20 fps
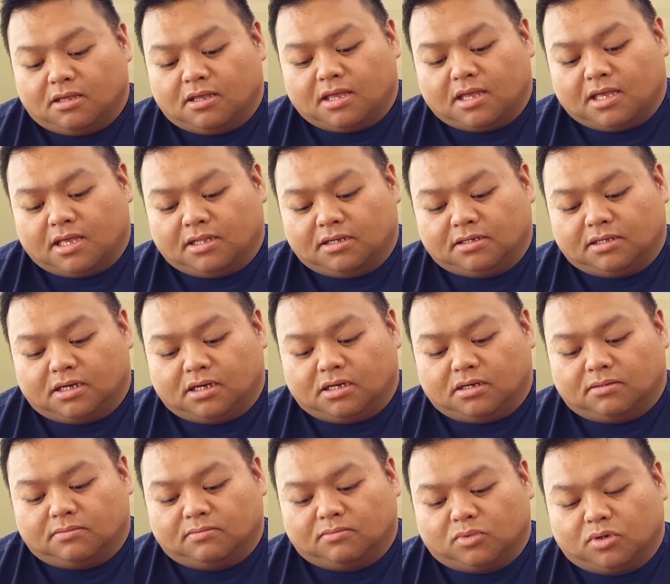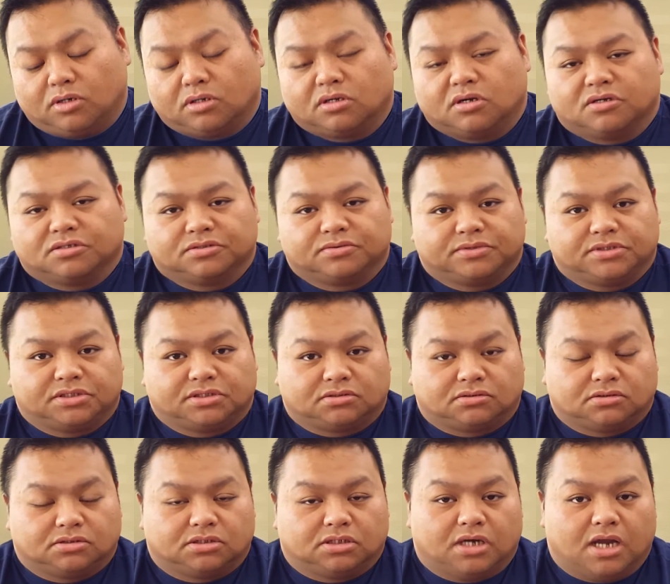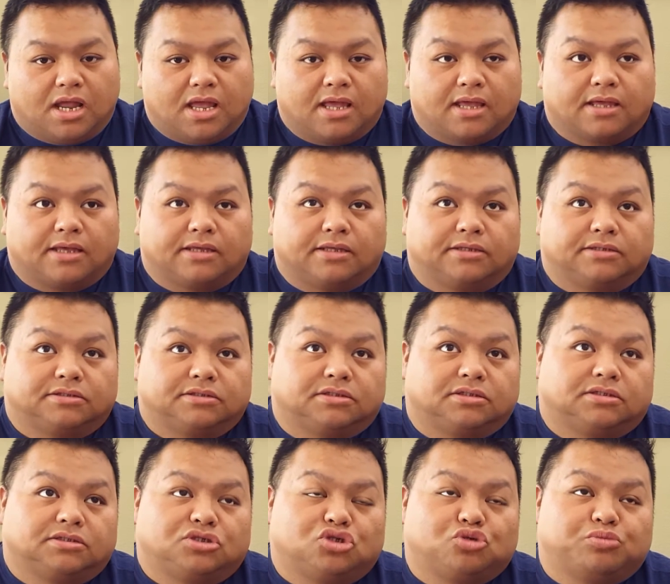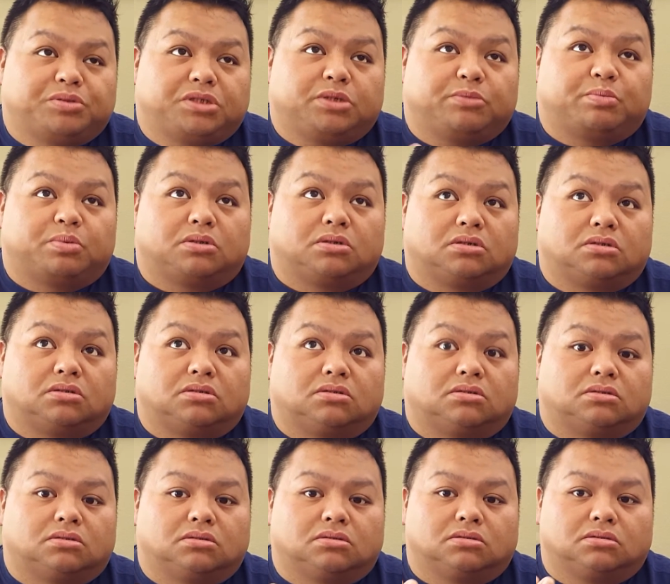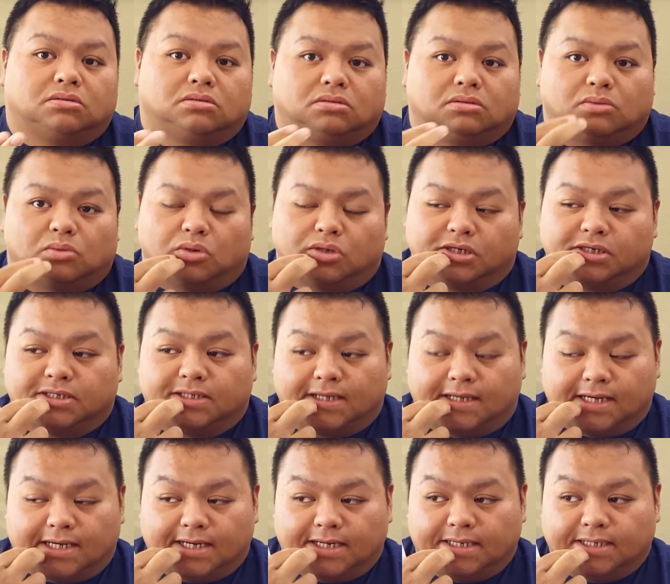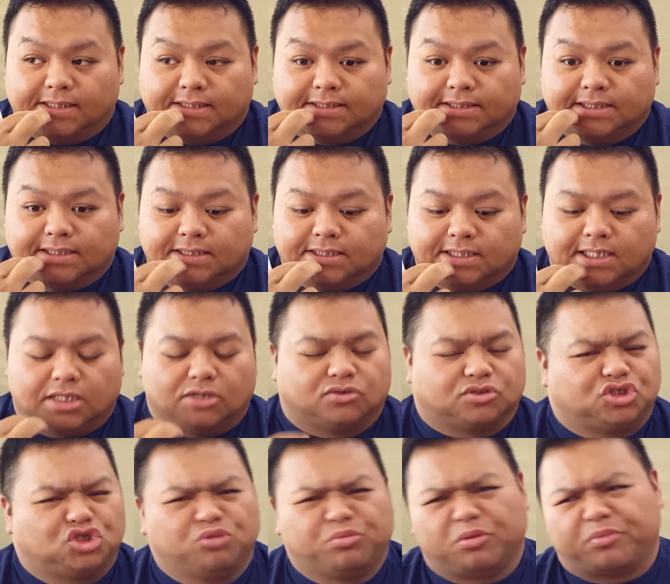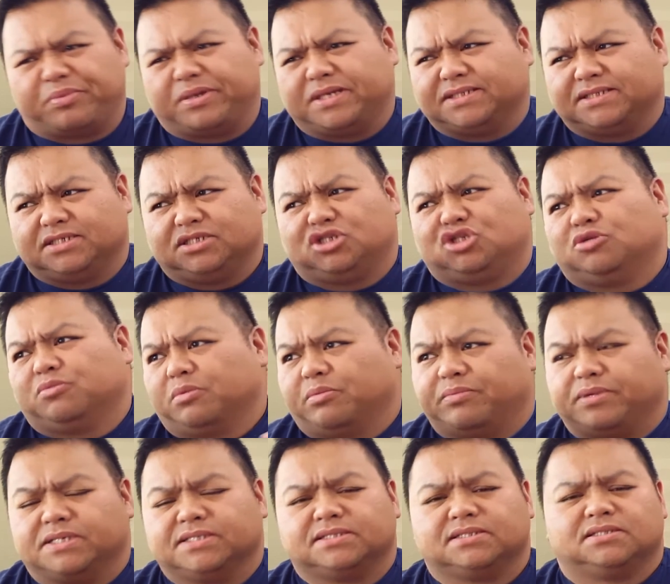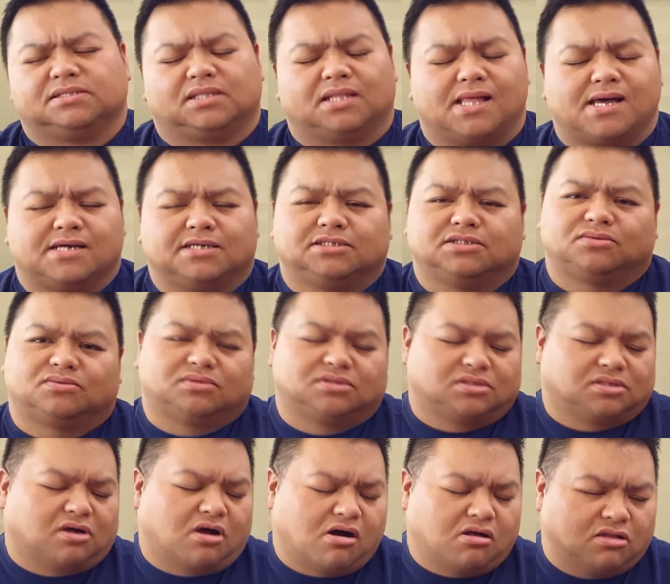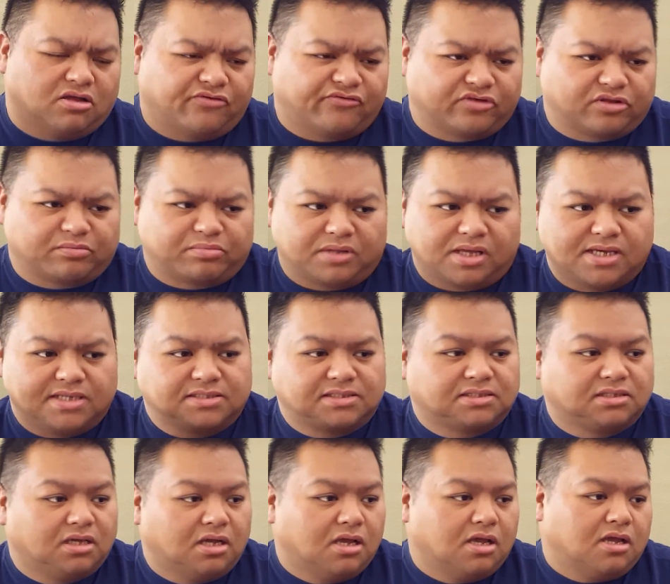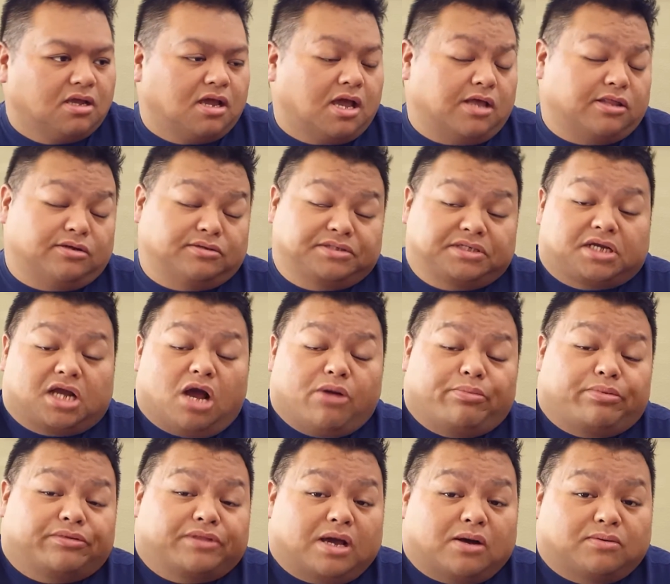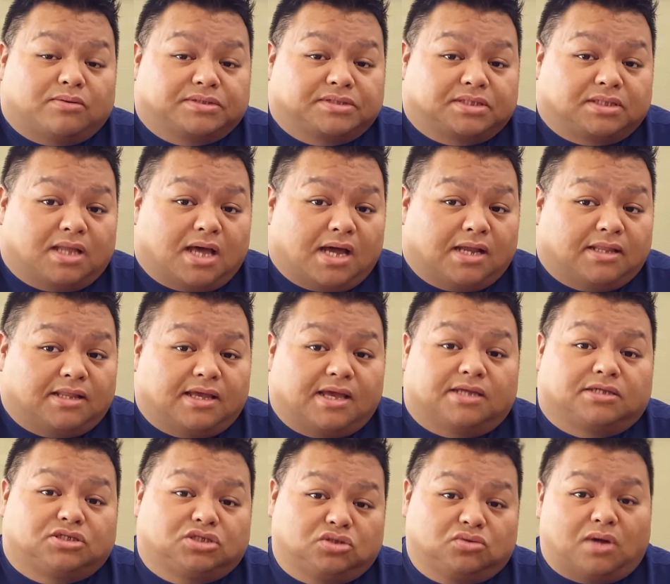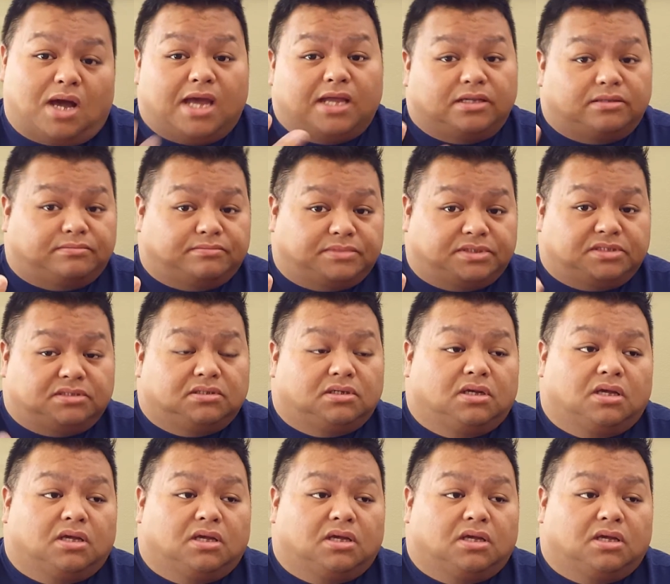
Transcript: And um, we're in a grocery store and two people were in line. And it was super busy, super busy. Lines were all over the place. And there was a couple that was in line and they had two items.